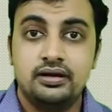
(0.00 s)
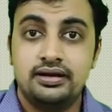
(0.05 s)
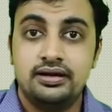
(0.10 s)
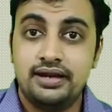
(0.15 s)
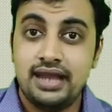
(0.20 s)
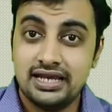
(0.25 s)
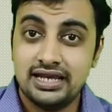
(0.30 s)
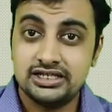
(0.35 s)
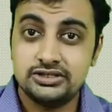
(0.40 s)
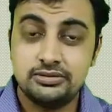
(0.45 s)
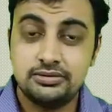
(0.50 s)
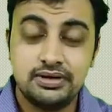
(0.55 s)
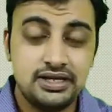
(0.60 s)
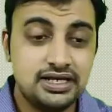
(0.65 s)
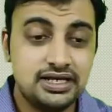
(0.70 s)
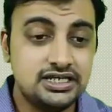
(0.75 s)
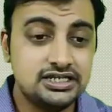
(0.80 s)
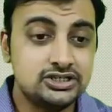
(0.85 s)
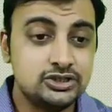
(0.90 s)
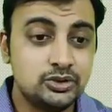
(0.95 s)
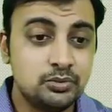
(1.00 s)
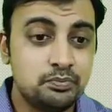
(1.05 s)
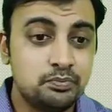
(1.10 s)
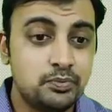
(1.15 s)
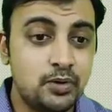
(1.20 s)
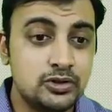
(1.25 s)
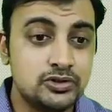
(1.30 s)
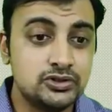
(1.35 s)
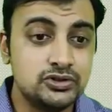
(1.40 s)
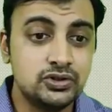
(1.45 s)
Next one is
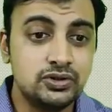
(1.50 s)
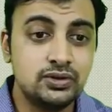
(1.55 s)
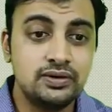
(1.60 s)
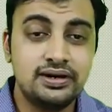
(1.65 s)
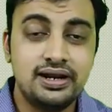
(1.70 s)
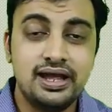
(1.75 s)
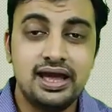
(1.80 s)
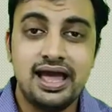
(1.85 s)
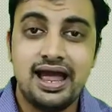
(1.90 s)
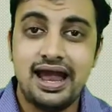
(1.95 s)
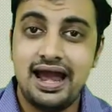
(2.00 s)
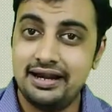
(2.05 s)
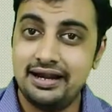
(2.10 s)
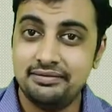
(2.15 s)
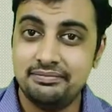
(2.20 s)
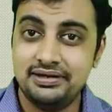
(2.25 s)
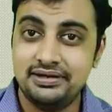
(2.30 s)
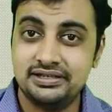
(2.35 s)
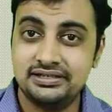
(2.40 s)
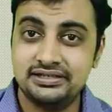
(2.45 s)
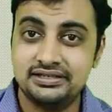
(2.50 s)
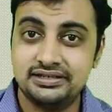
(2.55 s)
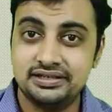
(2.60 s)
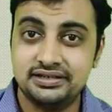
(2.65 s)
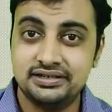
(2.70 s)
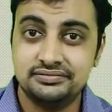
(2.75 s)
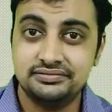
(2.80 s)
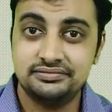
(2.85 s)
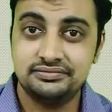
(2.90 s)
pozzolana admixture.